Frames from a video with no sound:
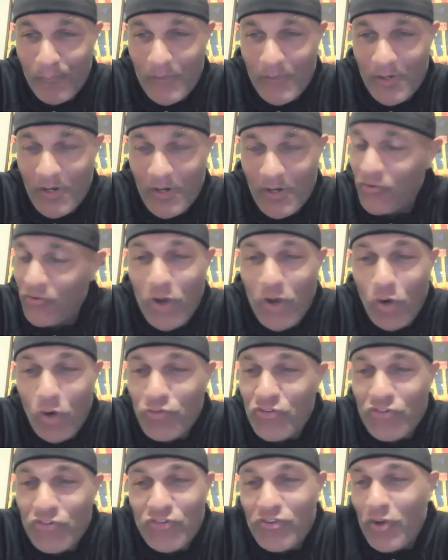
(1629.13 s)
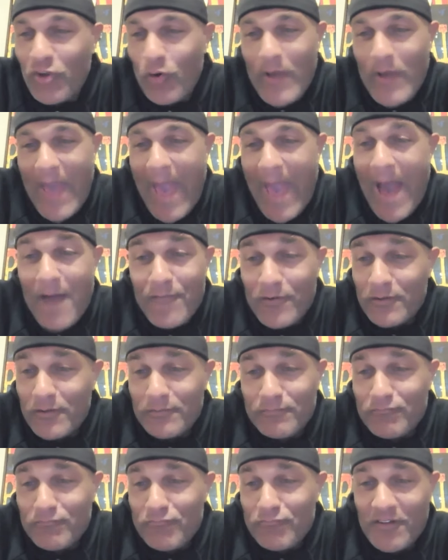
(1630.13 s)
Because those coaches don't have a,
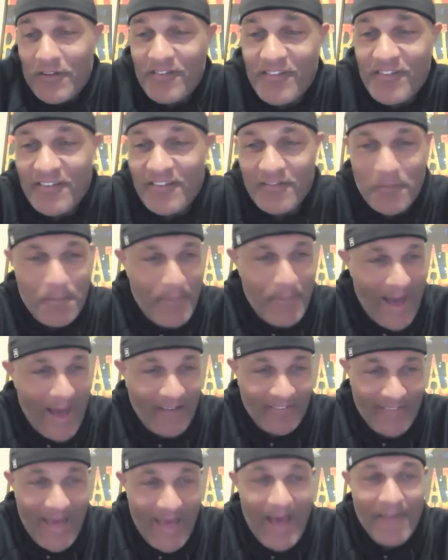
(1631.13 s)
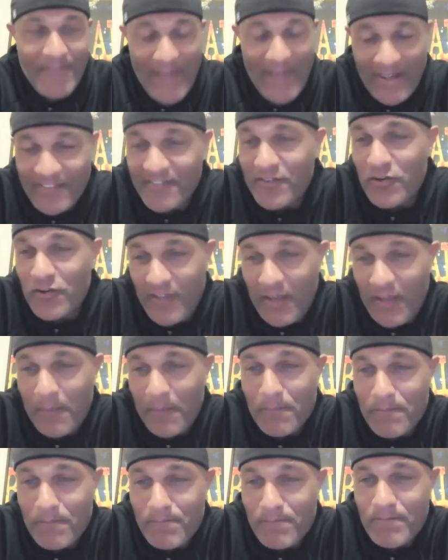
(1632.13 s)
a system past that. That's their
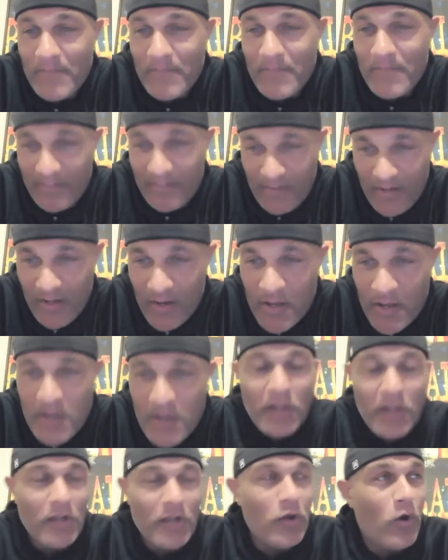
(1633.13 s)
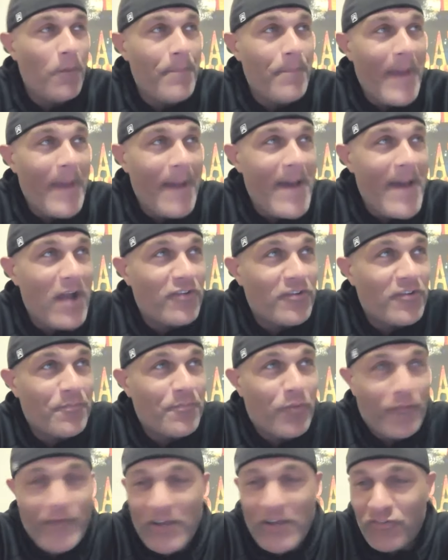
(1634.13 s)
team. That's it. You know what matters in
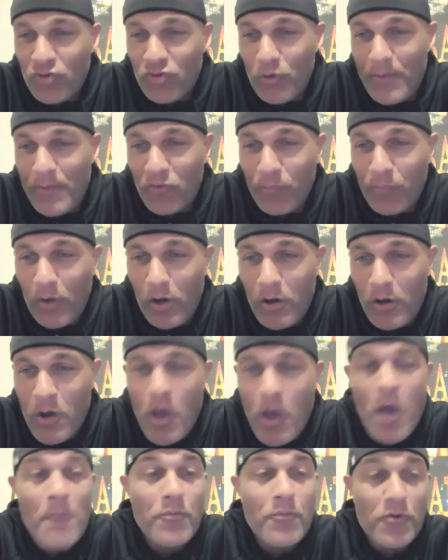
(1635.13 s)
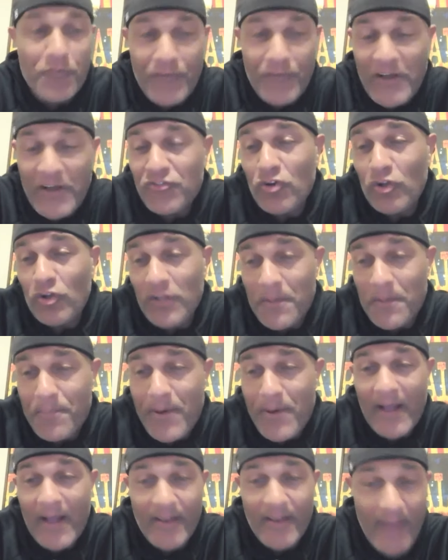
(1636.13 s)
professional baseball? Professional
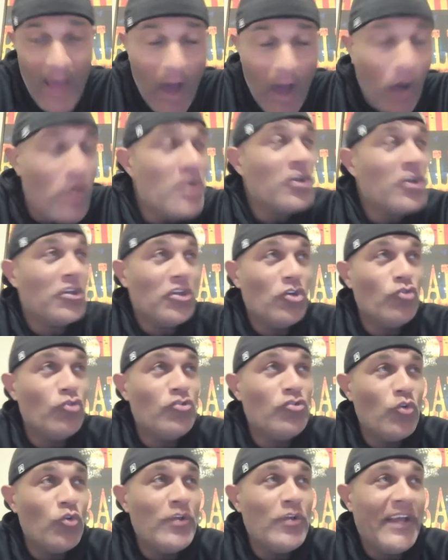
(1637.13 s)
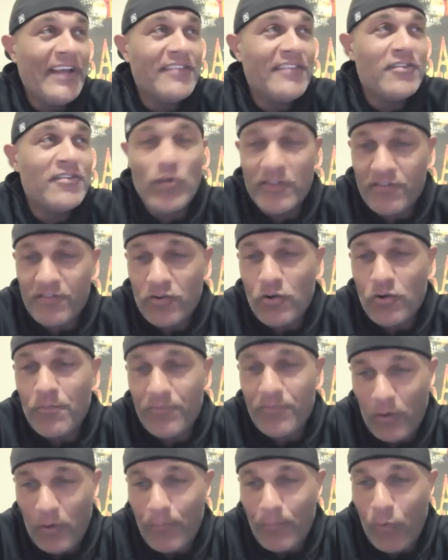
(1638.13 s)
impact. Now, you do need to, at some,
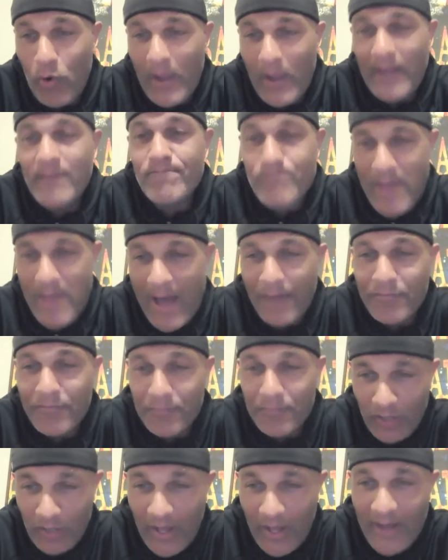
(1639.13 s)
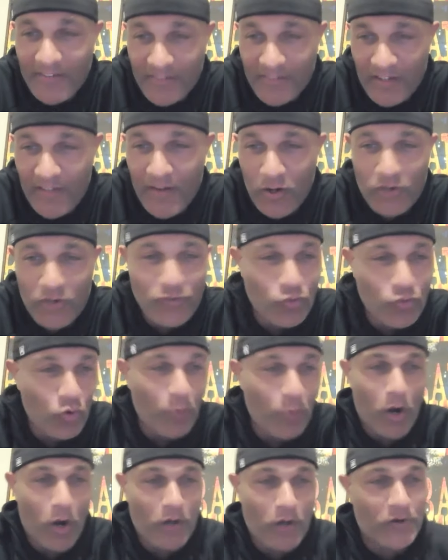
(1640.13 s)
some point, have some velocity. There are tool
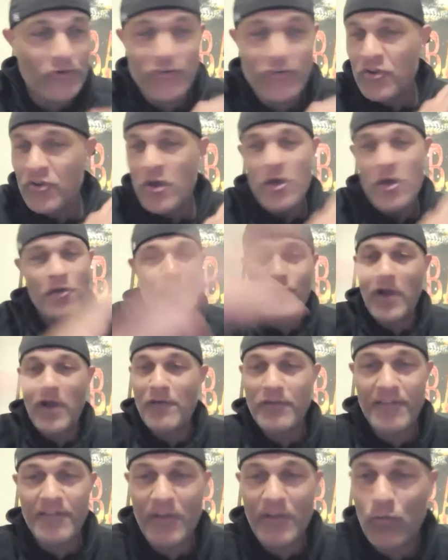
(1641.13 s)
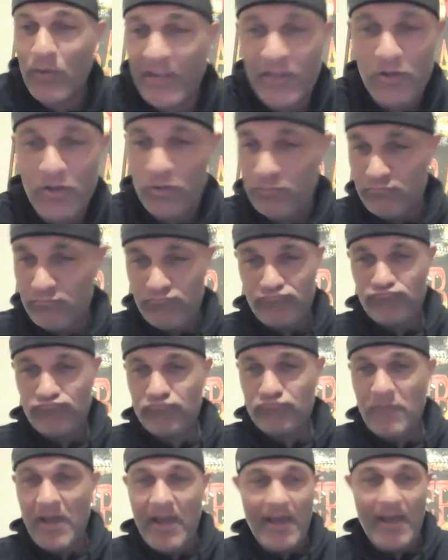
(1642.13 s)
markers for everything we do,
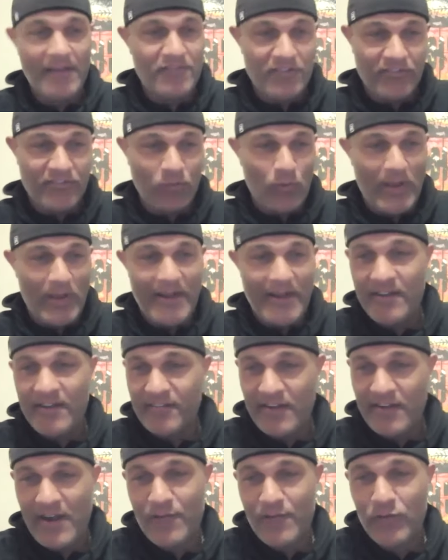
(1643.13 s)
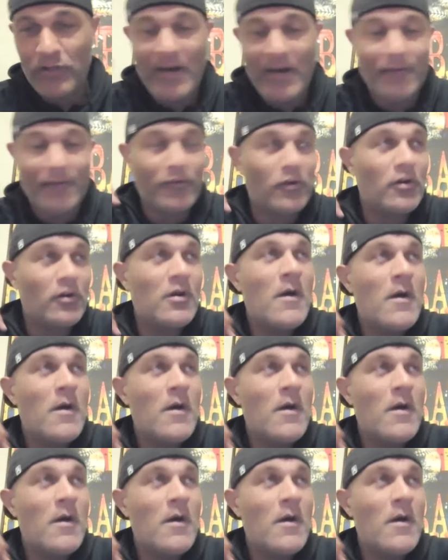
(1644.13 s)
okay? It's just the way it is at every level.